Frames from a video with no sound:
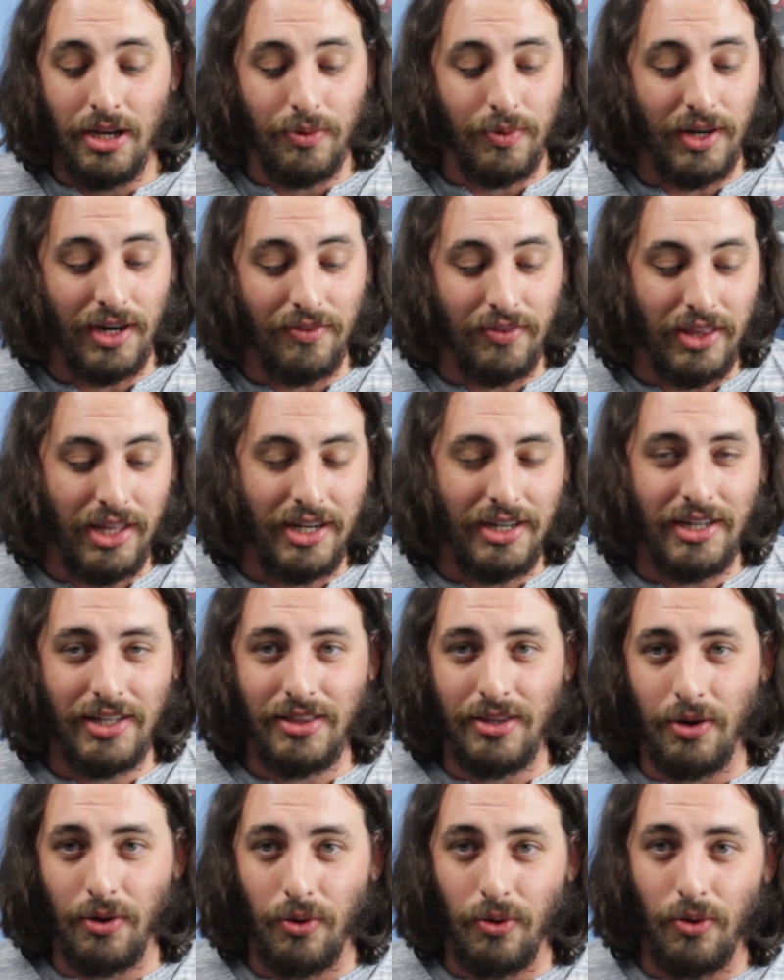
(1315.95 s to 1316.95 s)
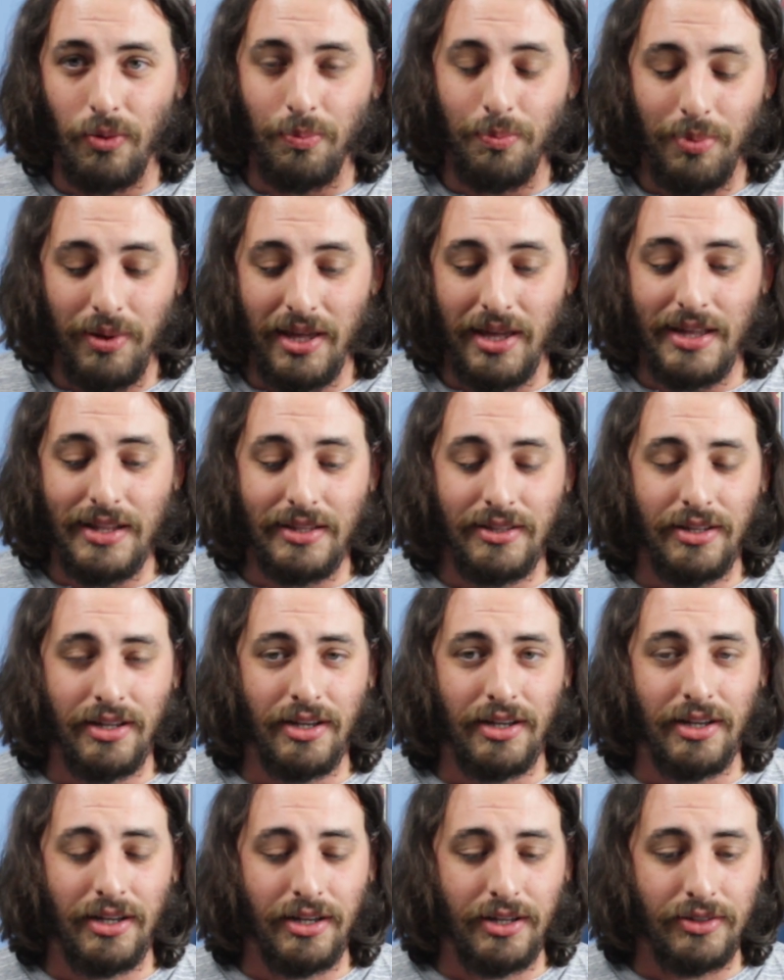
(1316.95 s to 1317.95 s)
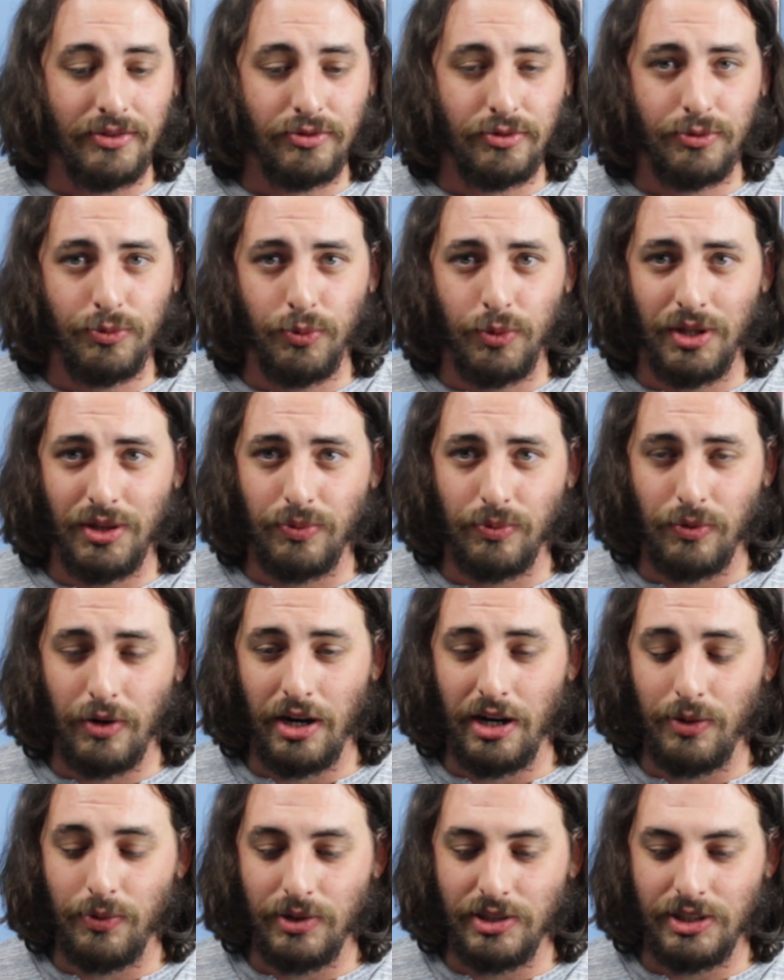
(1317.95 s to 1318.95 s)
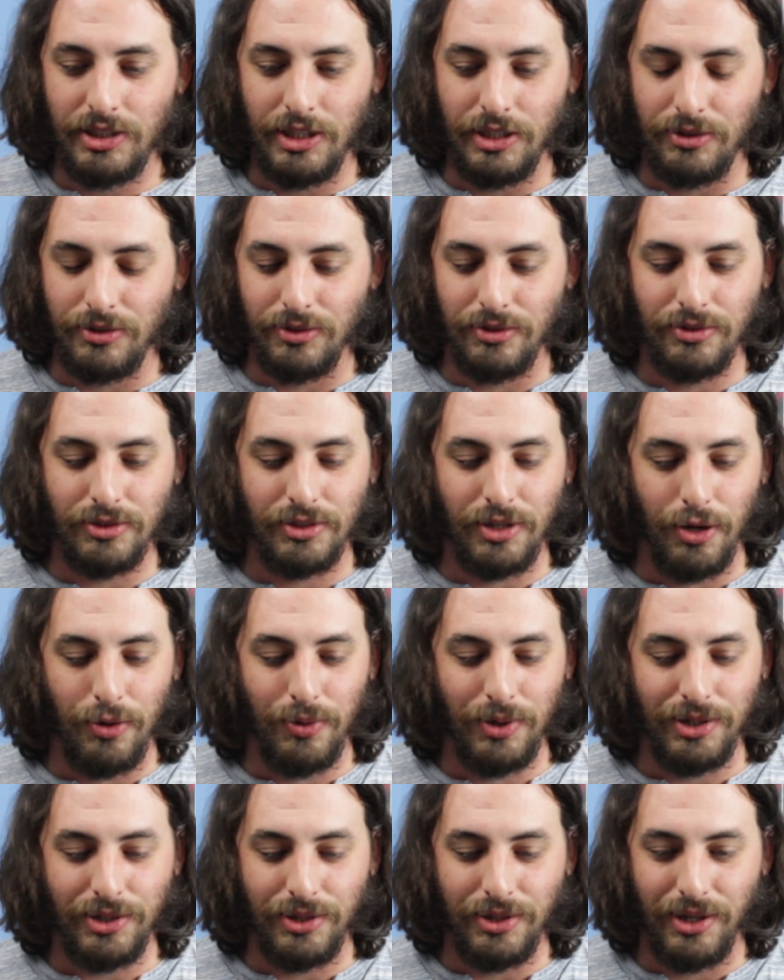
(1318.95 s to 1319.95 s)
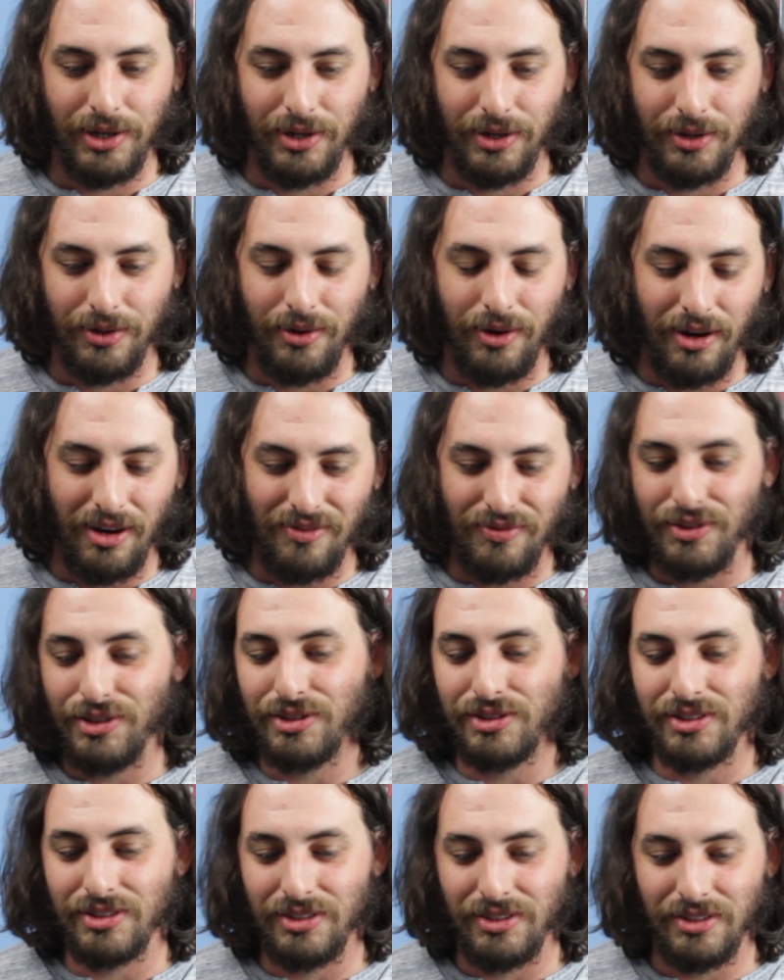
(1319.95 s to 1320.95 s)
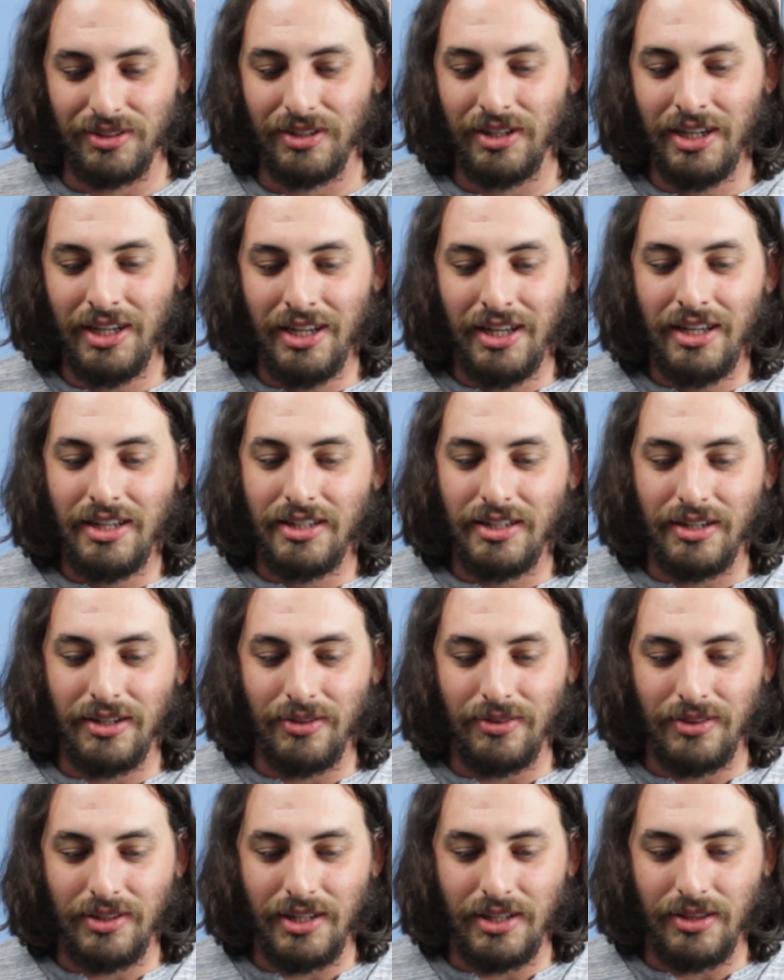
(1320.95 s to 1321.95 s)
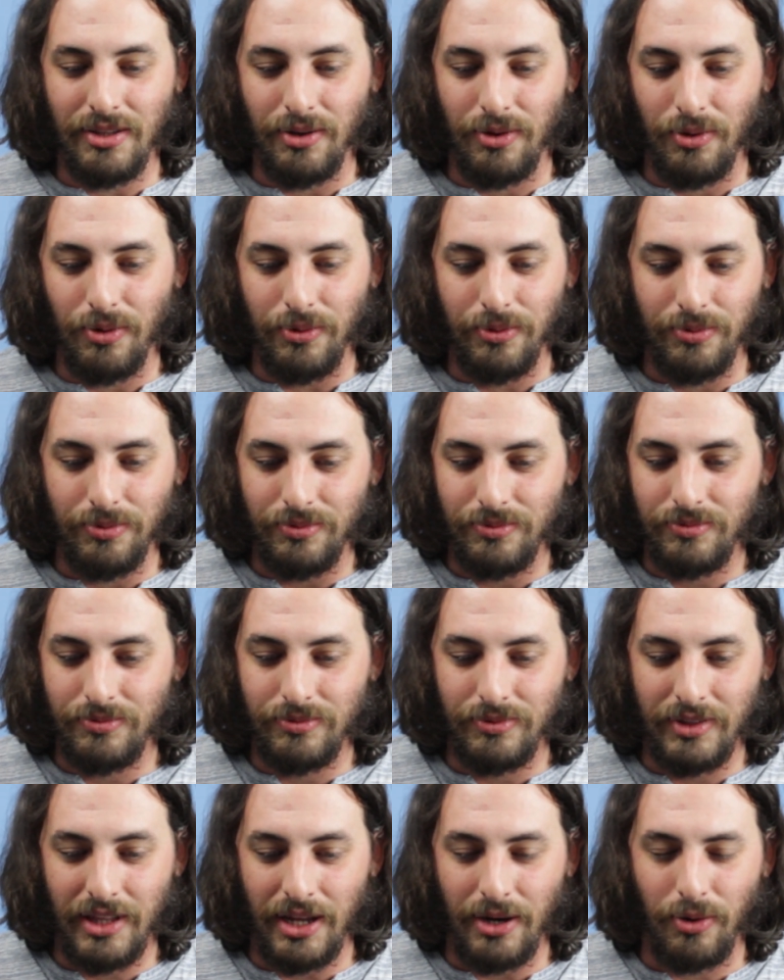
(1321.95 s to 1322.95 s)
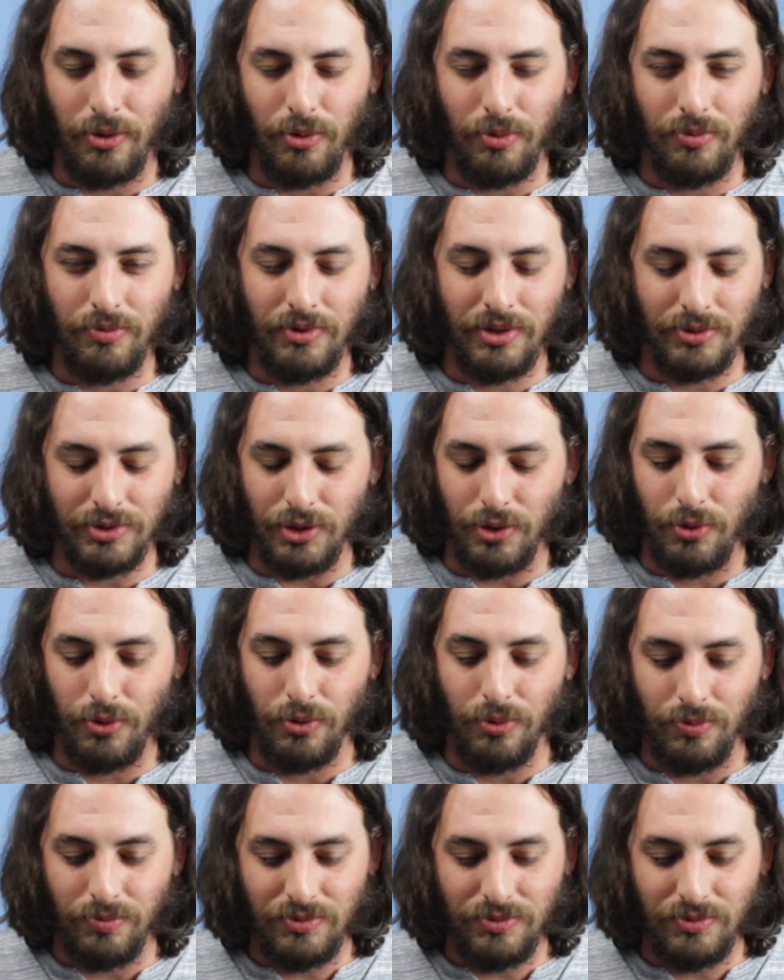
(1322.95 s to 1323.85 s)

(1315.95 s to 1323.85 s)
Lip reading: Whenever they did the whole bit with running with scissors, going to their office, and you know, did there's a whole